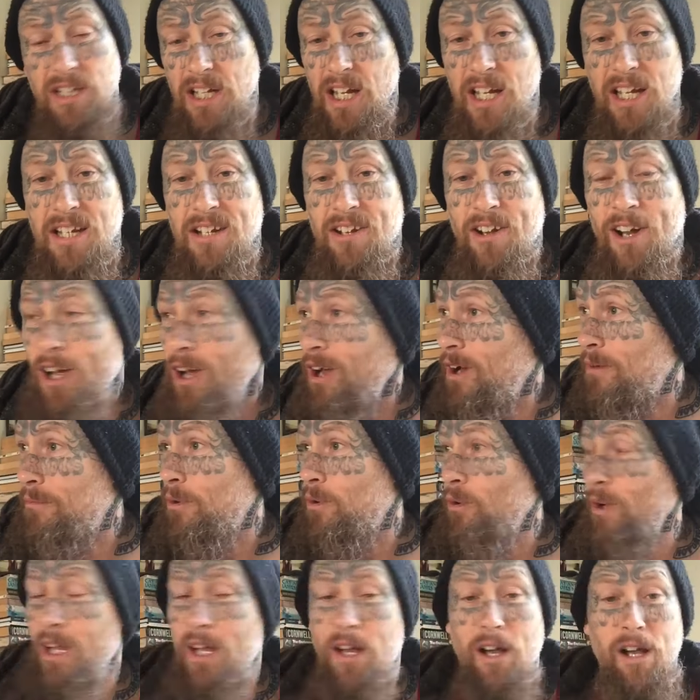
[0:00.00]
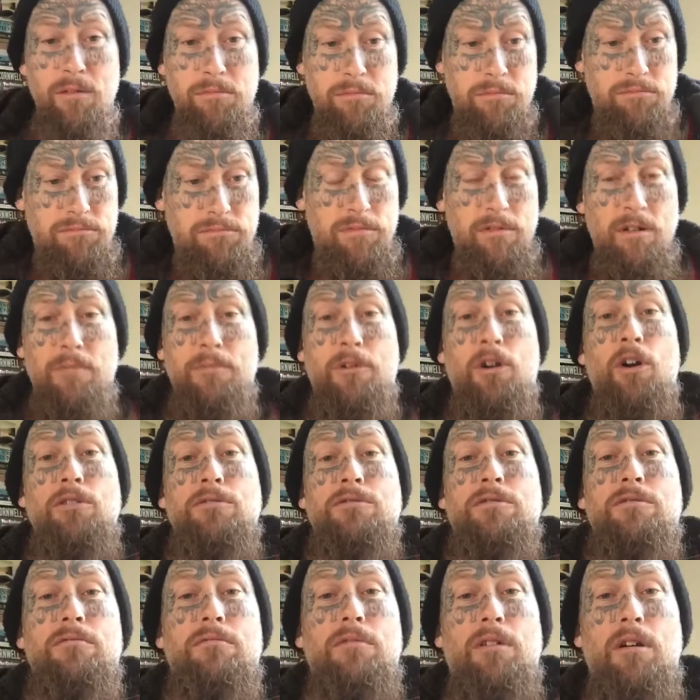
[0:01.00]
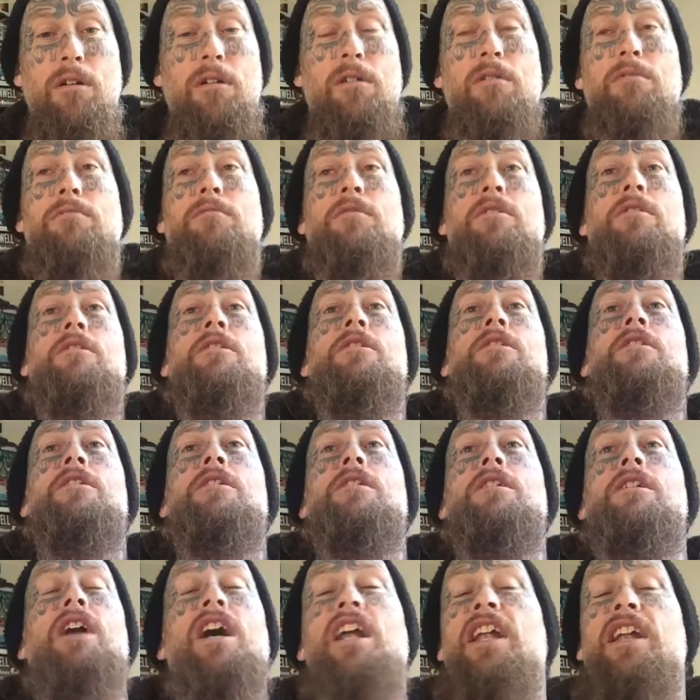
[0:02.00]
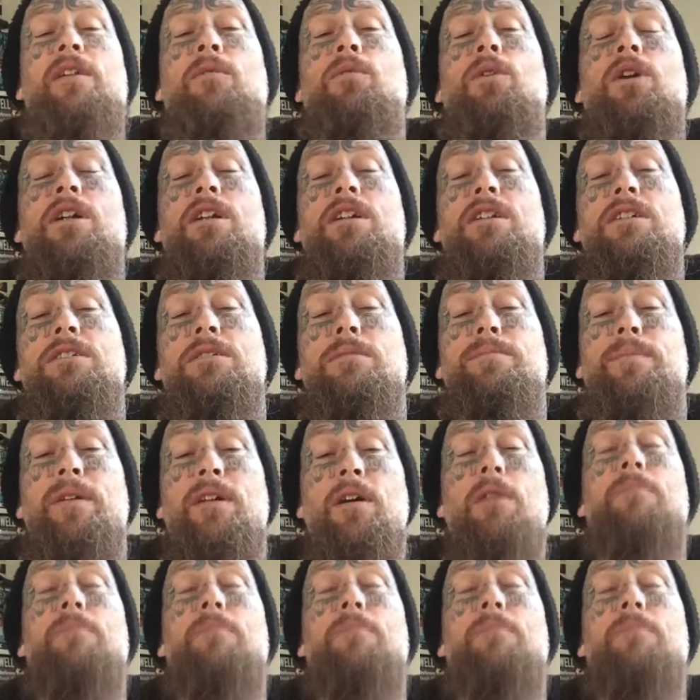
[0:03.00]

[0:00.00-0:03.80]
again, I'm awake. I'm conscious. I don't know what it is, but